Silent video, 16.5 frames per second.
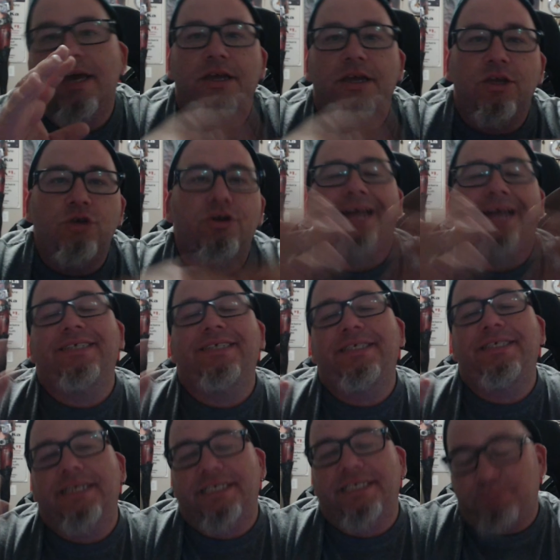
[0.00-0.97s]
you guys need
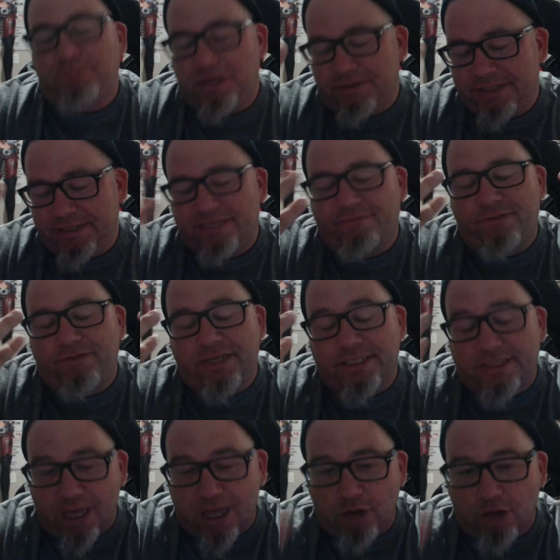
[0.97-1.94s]
to experience it for
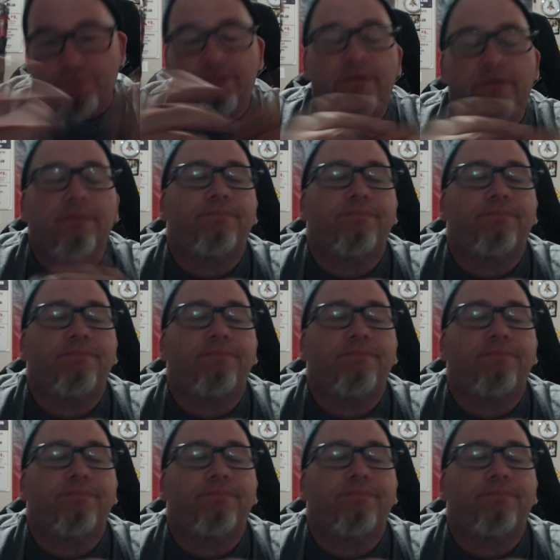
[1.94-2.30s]
yourself.